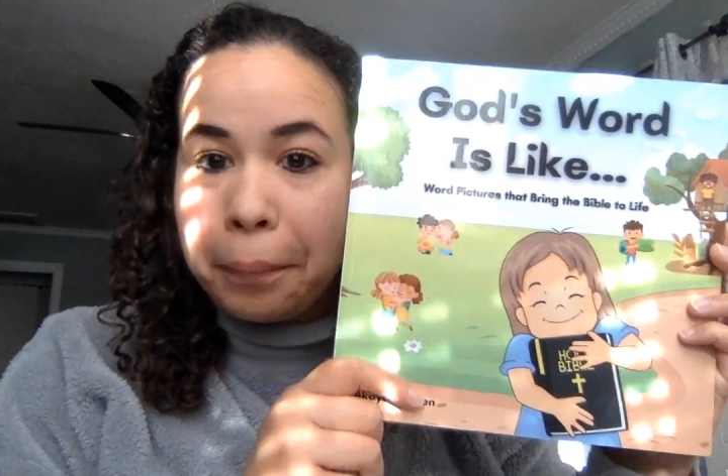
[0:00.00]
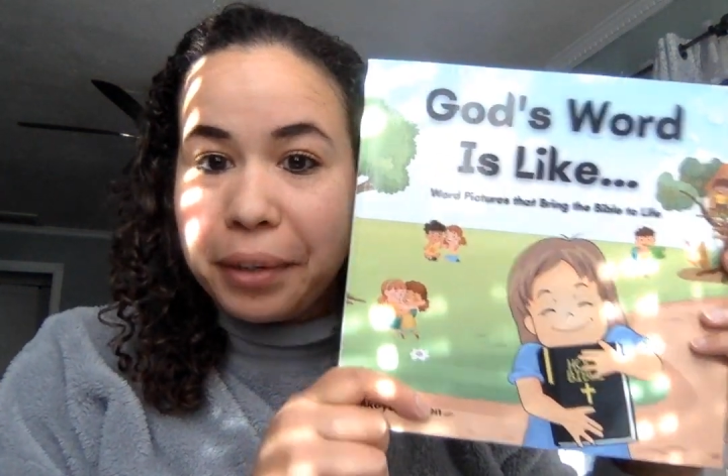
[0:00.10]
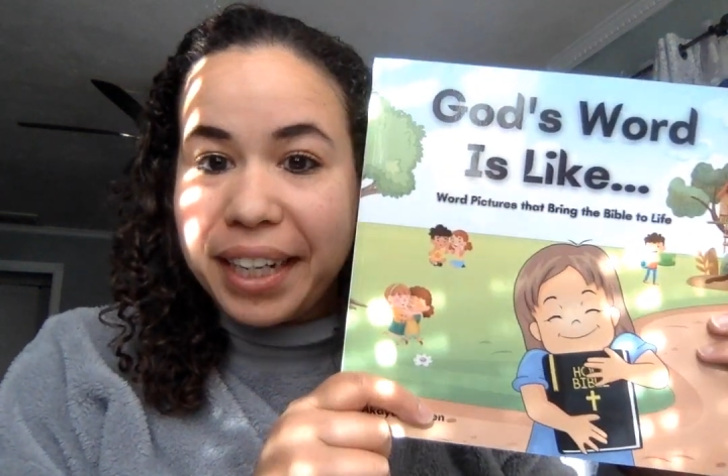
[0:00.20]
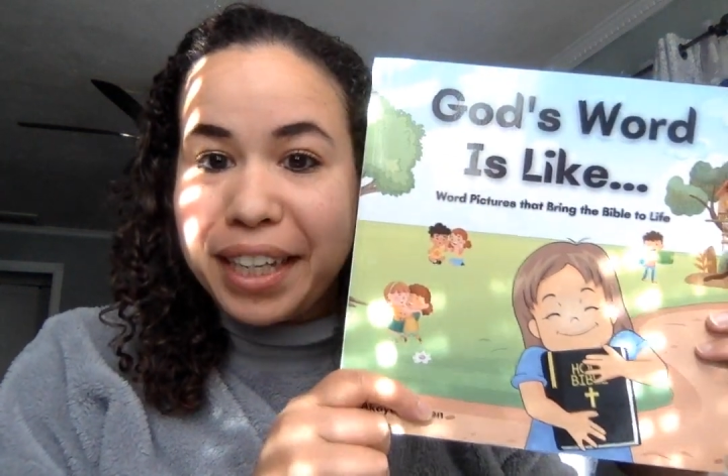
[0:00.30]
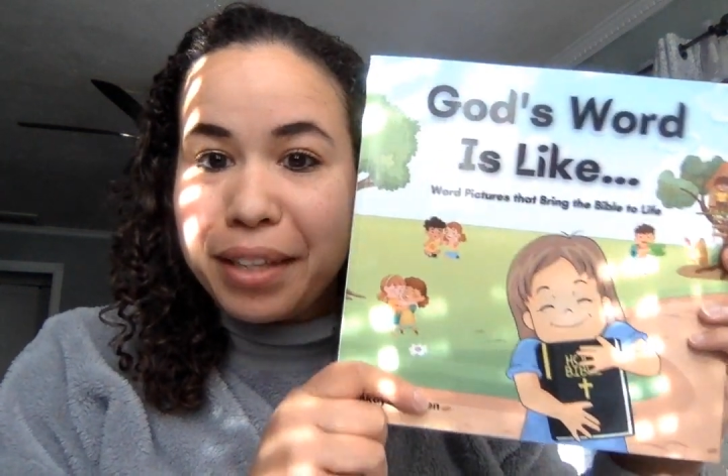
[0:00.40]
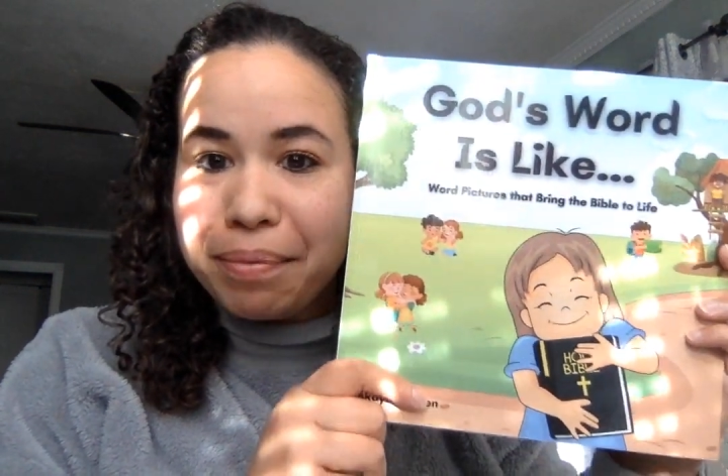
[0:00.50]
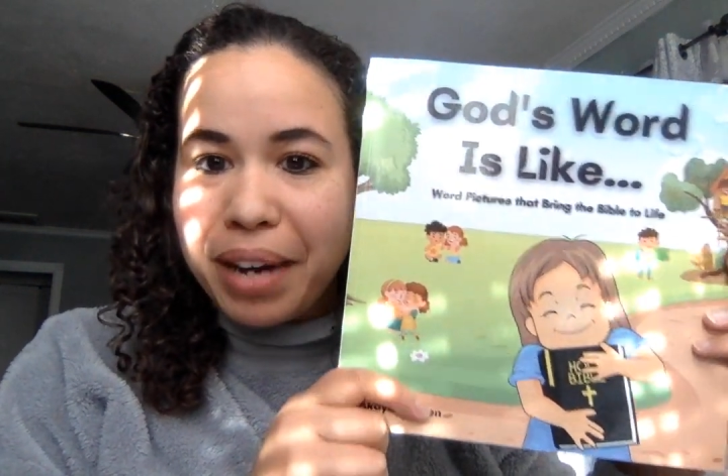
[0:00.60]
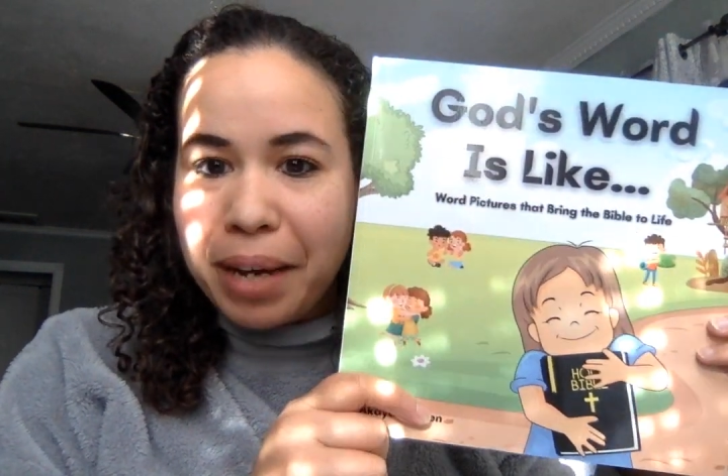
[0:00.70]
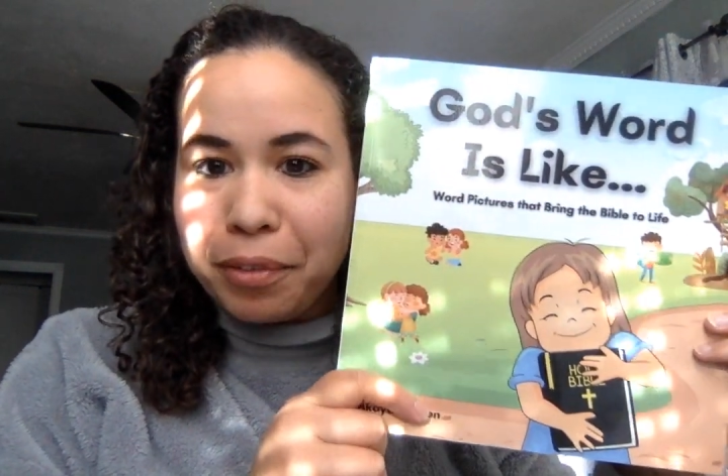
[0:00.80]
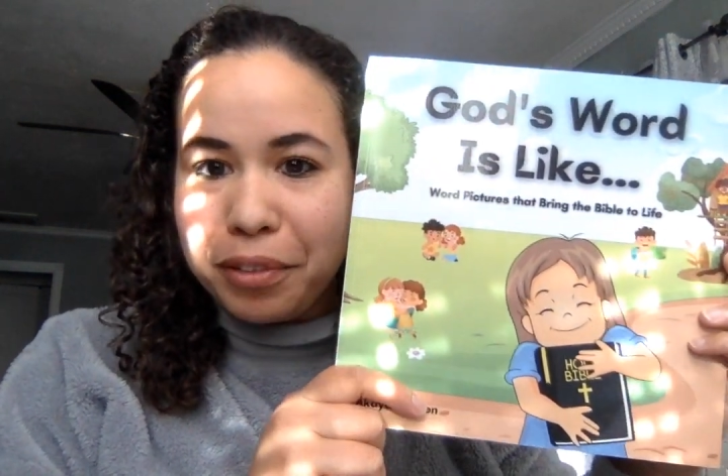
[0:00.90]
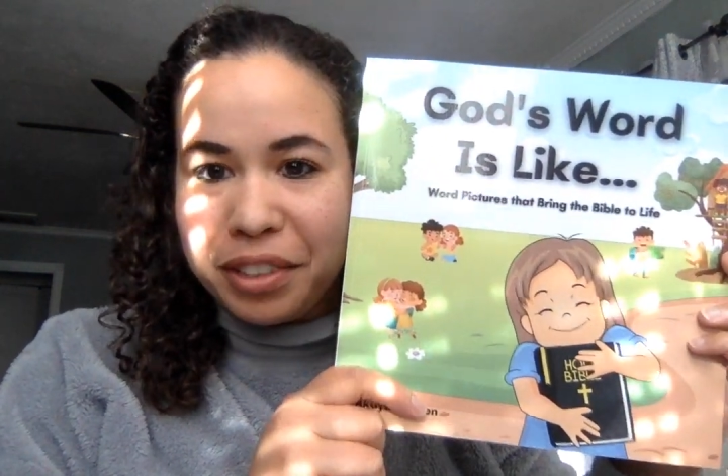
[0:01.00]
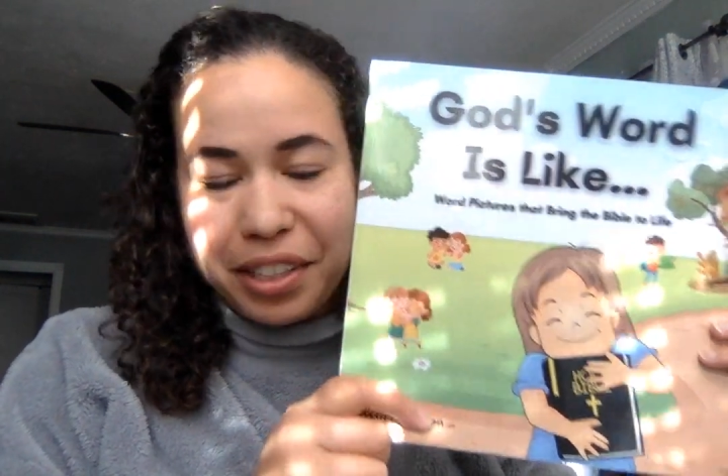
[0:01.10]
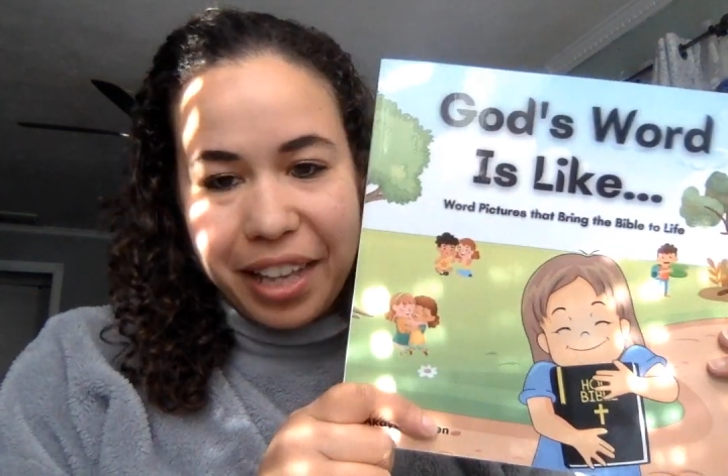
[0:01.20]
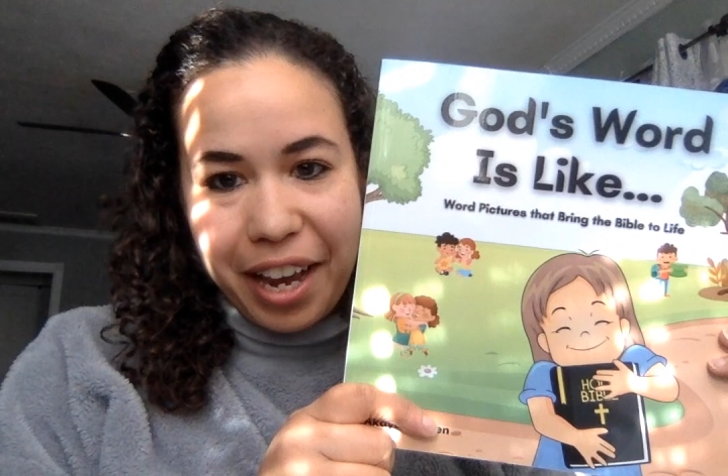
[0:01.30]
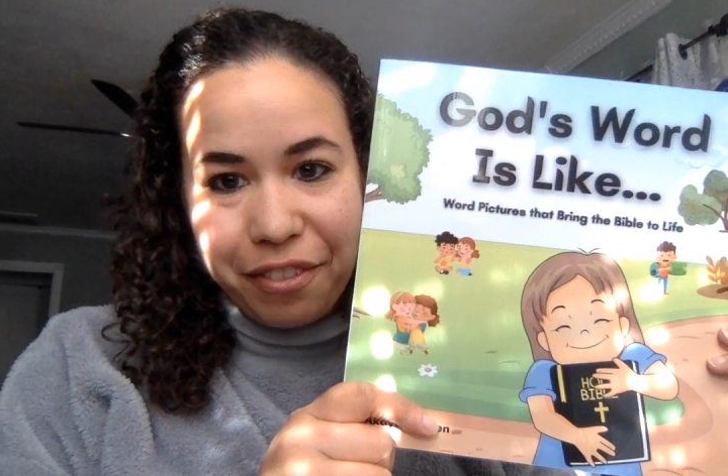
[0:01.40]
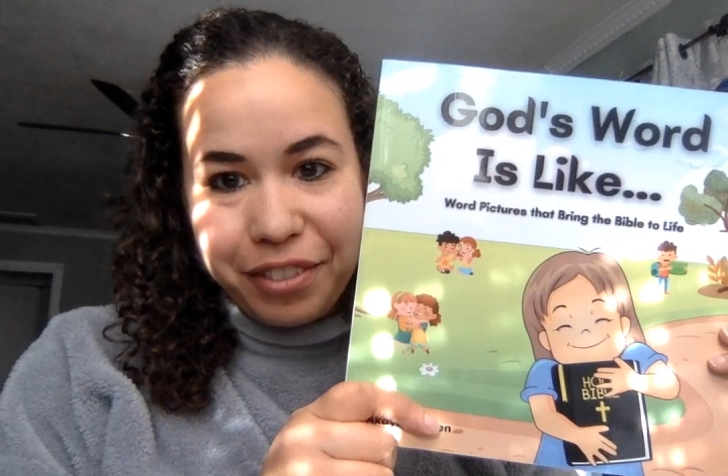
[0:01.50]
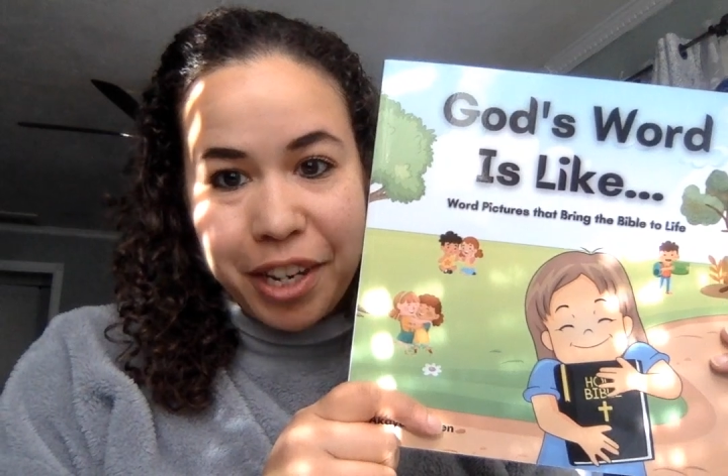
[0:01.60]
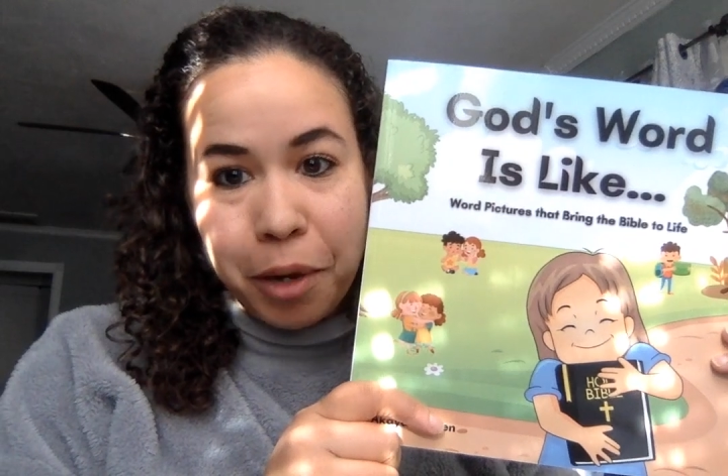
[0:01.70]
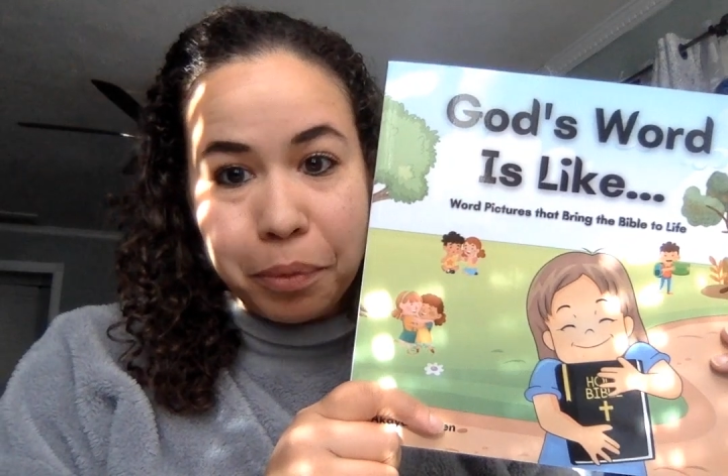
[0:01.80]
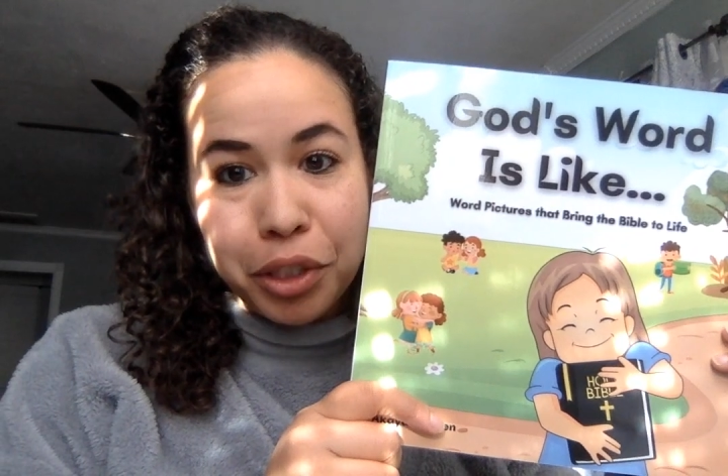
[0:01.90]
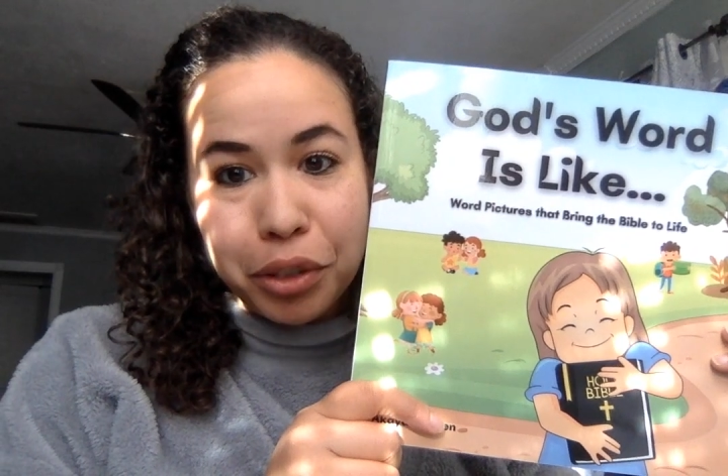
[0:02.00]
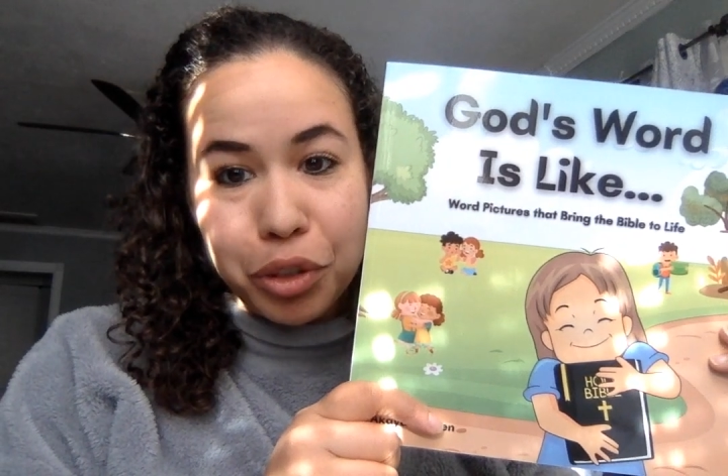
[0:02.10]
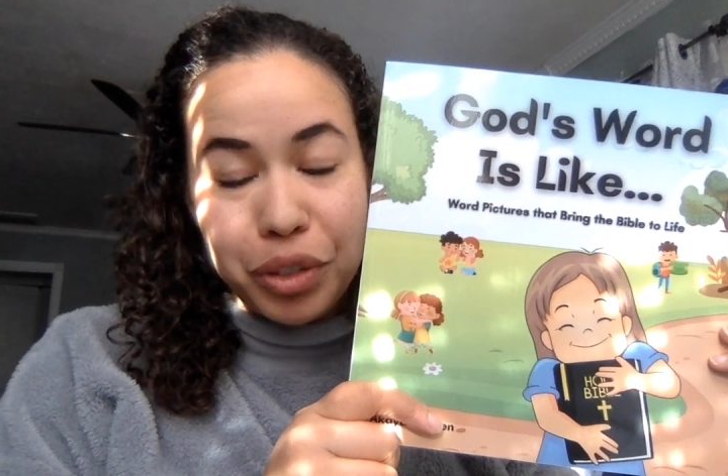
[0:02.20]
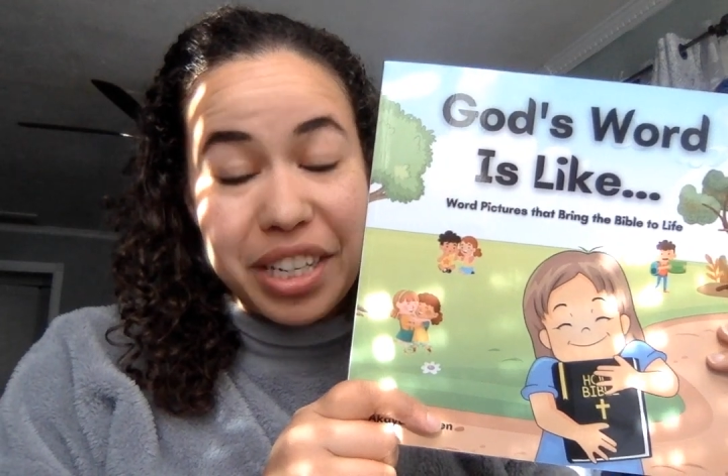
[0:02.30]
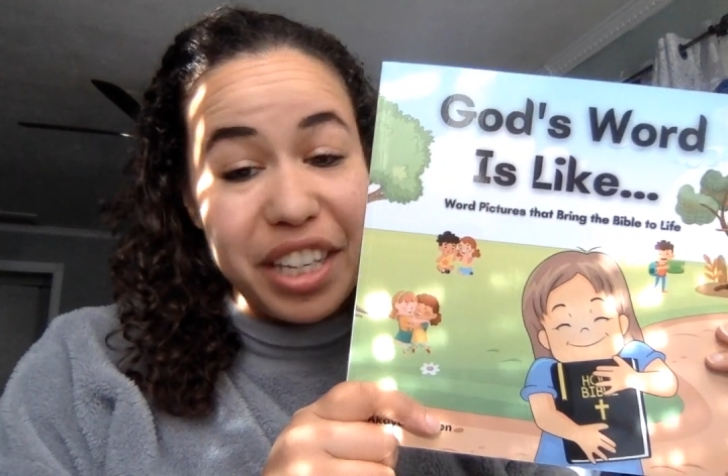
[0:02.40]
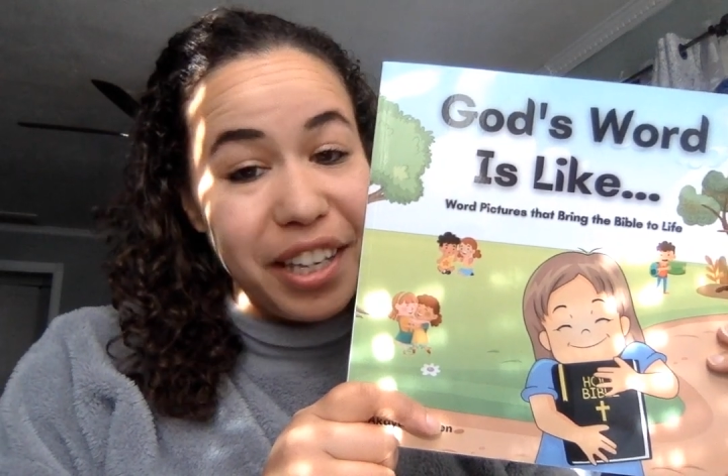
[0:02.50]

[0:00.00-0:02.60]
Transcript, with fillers: bring the Bible to life to help children,